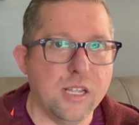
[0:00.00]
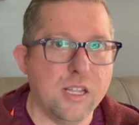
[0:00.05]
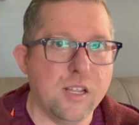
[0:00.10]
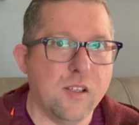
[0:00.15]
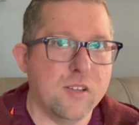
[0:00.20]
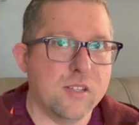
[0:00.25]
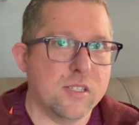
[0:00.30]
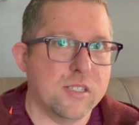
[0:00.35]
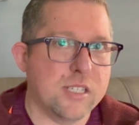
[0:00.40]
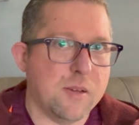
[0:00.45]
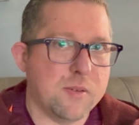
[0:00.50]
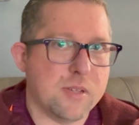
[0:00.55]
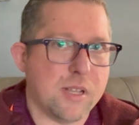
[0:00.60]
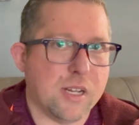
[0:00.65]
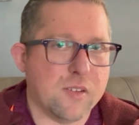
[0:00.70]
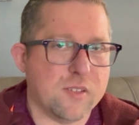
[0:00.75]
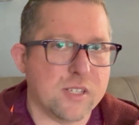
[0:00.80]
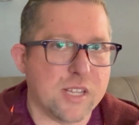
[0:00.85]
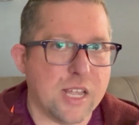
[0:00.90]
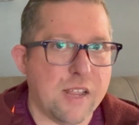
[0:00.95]
It seems like
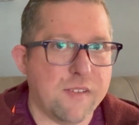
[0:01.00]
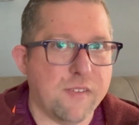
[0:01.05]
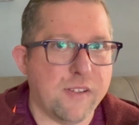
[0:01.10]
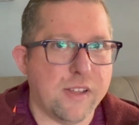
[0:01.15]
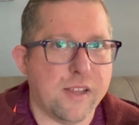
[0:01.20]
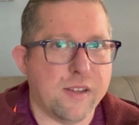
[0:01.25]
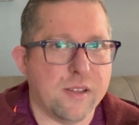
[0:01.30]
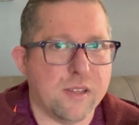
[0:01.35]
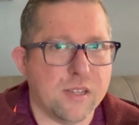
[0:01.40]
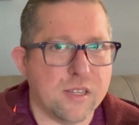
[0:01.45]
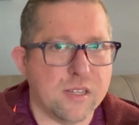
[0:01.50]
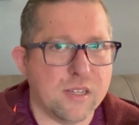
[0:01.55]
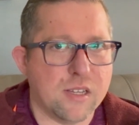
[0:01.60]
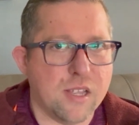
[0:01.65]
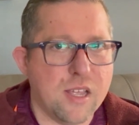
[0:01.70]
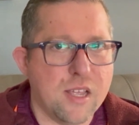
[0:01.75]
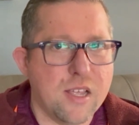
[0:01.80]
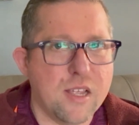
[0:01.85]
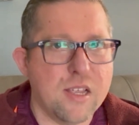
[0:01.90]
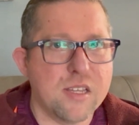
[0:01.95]
it was kind
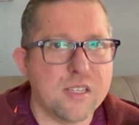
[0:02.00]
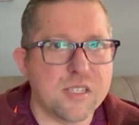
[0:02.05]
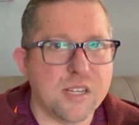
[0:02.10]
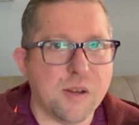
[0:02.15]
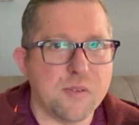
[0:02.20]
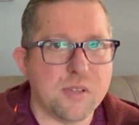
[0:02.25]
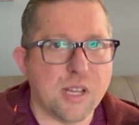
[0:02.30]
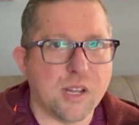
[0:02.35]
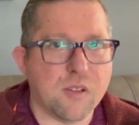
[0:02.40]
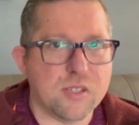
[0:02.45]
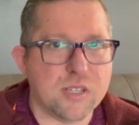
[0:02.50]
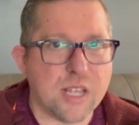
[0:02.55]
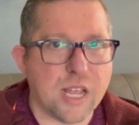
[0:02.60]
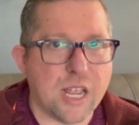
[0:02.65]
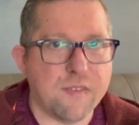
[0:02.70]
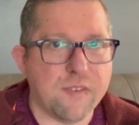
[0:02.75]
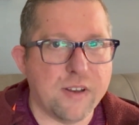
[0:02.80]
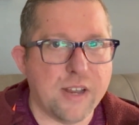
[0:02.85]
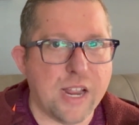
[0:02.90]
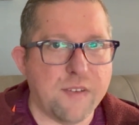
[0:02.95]

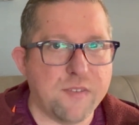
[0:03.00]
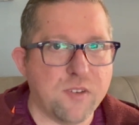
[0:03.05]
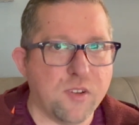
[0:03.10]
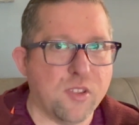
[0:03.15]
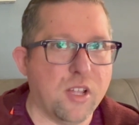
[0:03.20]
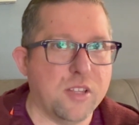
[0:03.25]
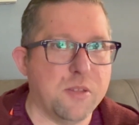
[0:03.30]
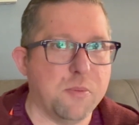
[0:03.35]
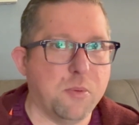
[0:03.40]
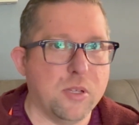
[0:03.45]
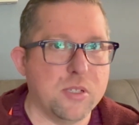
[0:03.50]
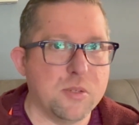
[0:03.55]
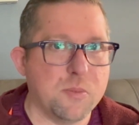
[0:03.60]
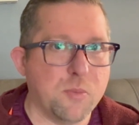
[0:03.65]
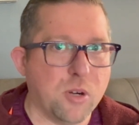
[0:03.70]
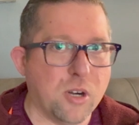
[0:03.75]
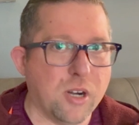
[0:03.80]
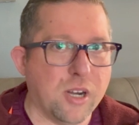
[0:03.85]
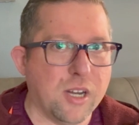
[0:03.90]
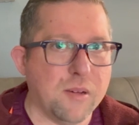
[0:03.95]
of an afterthought to Pleasant
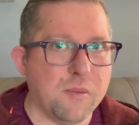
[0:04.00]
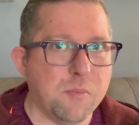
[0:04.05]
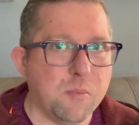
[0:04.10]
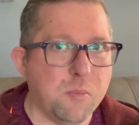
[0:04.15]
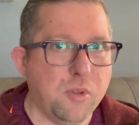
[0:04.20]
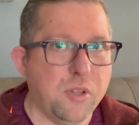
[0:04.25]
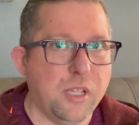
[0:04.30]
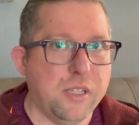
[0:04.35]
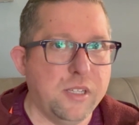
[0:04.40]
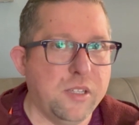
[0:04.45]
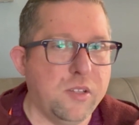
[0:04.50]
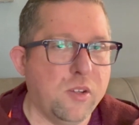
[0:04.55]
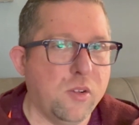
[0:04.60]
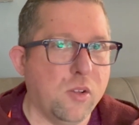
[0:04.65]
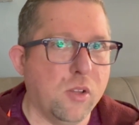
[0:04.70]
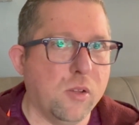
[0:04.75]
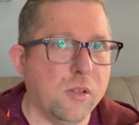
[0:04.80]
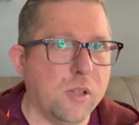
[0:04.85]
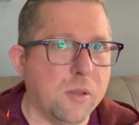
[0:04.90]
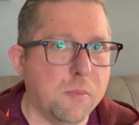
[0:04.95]
Prairie, but they did
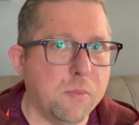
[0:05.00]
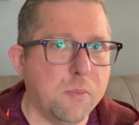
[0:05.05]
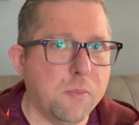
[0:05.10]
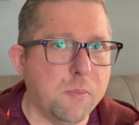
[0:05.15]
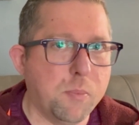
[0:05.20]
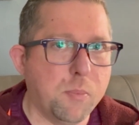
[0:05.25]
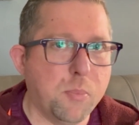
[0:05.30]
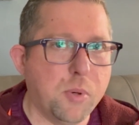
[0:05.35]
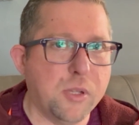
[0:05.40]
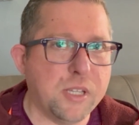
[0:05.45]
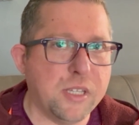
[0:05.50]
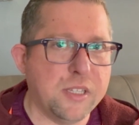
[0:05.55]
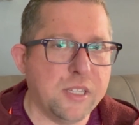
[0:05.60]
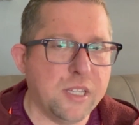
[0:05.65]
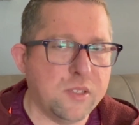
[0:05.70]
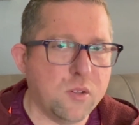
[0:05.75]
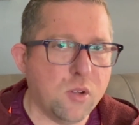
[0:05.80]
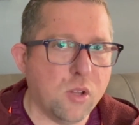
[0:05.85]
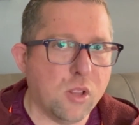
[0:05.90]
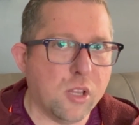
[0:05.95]
do a
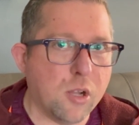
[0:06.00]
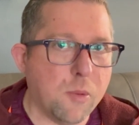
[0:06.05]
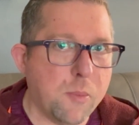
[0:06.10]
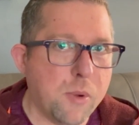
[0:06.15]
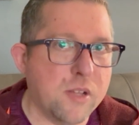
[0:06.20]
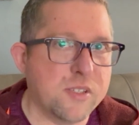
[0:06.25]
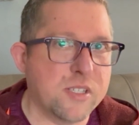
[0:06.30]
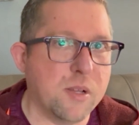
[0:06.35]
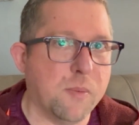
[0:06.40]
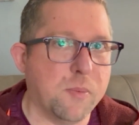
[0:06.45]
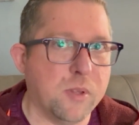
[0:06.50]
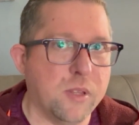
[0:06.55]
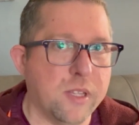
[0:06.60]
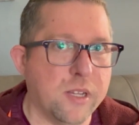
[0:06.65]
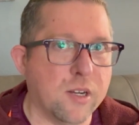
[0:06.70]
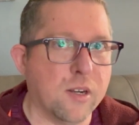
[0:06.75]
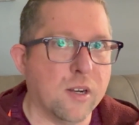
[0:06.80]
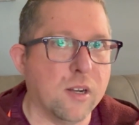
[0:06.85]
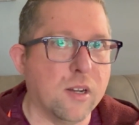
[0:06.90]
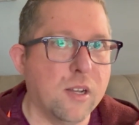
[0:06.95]
little bit of something
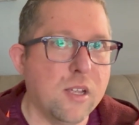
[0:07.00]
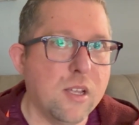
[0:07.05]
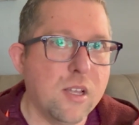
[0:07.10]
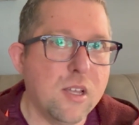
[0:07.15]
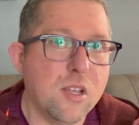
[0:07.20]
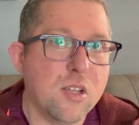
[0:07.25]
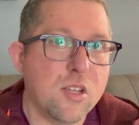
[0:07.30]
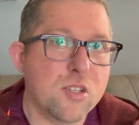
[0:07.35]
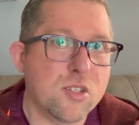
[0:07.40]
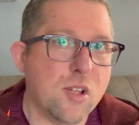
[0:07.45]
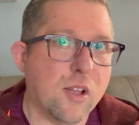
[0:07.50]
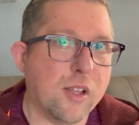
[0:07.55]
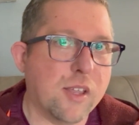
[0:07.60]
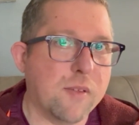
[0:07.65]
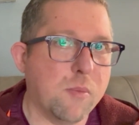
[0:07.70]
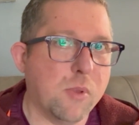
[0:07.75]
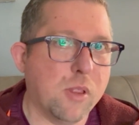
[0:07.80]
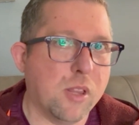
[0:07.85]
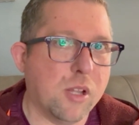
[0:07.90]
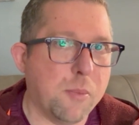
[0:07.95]
there. So I'll give
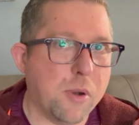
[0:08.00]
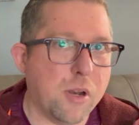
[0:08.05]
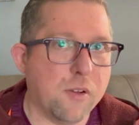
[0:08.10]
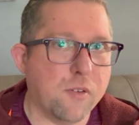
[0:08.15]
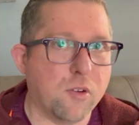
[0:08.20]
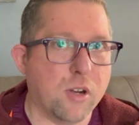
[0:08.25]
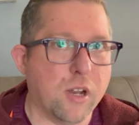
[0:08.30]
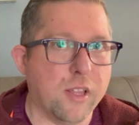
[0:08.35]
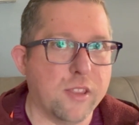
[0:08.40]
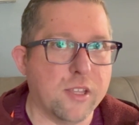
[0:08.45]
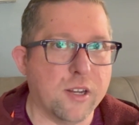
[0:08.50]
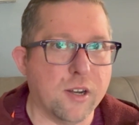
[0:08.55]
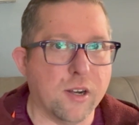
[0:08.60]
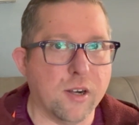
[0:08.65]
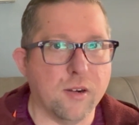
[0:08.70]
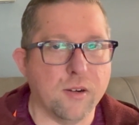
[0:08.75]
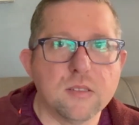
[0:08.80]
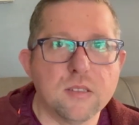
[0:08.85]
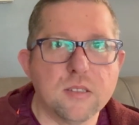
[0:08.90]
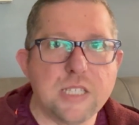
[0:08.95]
them a little bit of credit
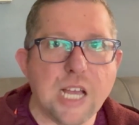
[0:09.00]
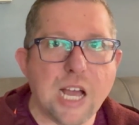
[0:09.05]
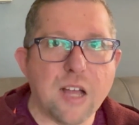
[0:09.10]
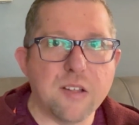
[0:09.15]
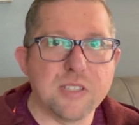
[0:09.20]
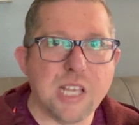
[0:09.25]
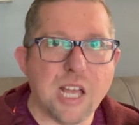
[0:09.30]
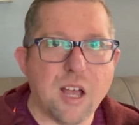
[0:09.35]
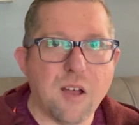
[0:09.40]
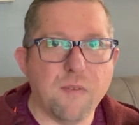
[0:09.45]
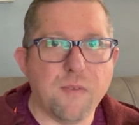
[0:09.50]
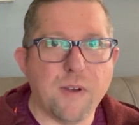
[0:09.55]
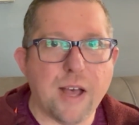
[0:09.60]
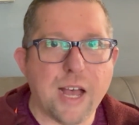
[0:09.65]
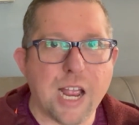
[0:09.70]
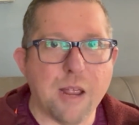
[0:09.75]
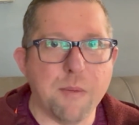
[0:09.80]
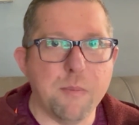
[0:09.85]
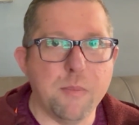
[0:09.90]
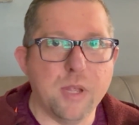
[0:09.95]
there. Downtown
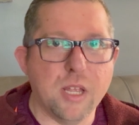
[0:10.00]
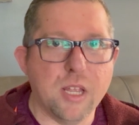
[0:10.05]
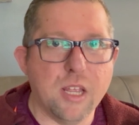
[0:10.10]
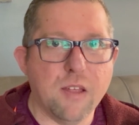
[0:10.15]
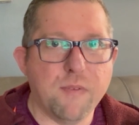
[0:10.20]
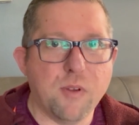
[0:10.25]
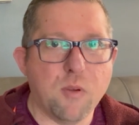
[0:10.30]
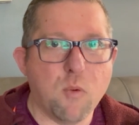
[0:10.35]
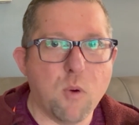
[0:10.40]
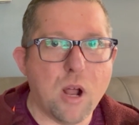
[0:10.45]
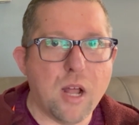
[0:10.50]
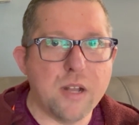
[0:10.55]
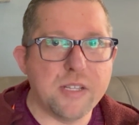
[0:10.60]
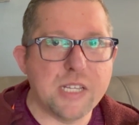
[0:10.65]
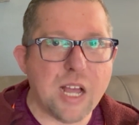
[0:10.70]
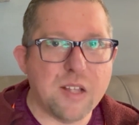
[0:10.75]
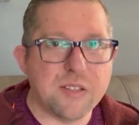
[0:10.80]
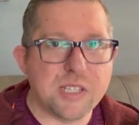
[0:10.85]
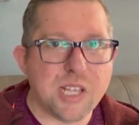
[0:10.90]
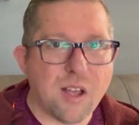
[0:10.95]
vibe. If you want a
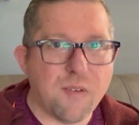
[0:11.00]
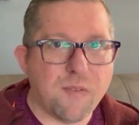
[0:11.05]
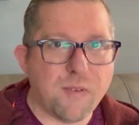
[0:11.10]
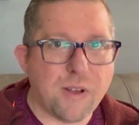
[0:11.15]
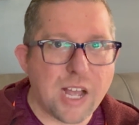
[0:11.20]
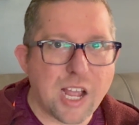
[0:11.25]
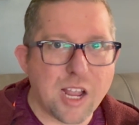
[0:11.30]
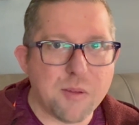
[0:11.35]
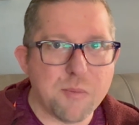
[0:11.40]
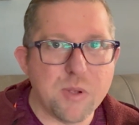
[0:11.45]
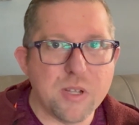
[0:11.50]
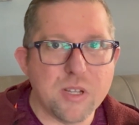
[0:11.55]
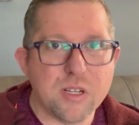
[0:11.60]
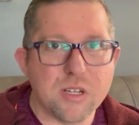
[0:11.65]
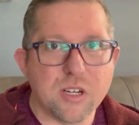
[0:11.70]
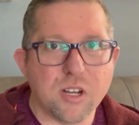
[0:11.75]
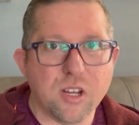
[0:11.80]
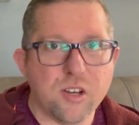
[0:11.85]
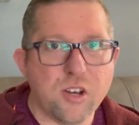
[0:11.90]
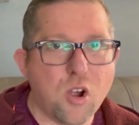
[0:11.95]
downtown vibe,
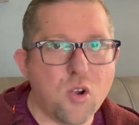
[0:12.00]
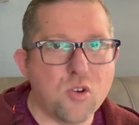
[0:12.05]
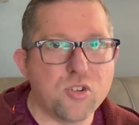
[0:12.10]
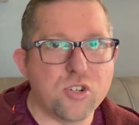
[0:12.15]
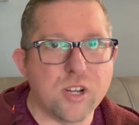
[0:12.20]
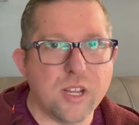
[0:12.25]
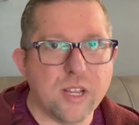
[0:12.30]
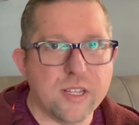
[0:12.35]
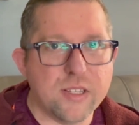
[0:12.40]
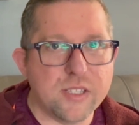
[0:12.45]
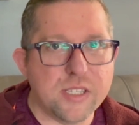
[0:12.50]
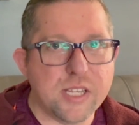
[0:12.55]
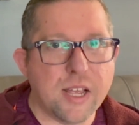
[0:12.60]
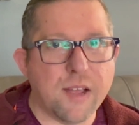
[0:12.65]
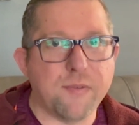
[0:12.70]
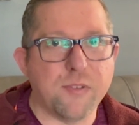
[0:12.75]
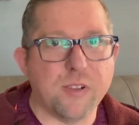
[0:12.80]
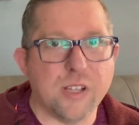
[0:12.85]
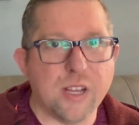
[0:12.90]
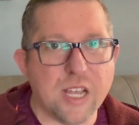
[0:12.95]
Kenosha
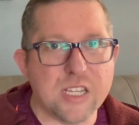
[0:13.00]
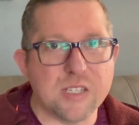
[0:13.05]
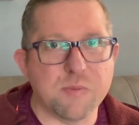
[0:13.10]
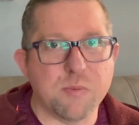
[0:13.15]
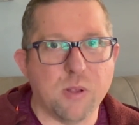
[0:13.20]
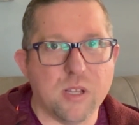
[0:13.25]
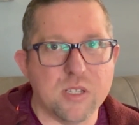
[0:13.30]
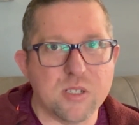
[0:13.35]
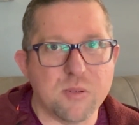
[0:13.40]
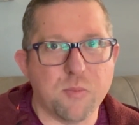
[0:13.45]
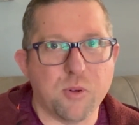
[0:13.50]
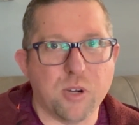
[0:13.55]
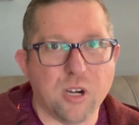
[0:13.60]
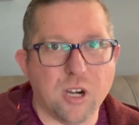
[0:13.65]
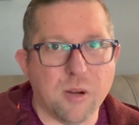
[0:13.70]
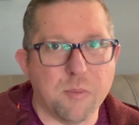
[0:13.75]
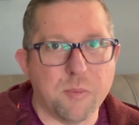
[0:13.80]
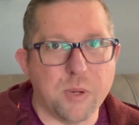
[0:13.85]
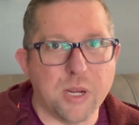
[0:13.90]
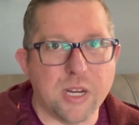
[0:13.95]
definitely has Pleasant
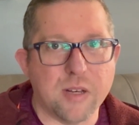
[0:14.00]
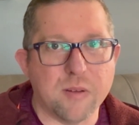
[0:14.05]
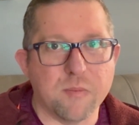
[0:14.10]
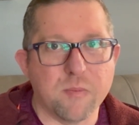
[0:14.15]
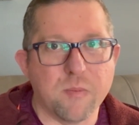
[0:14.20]
Prairie beat.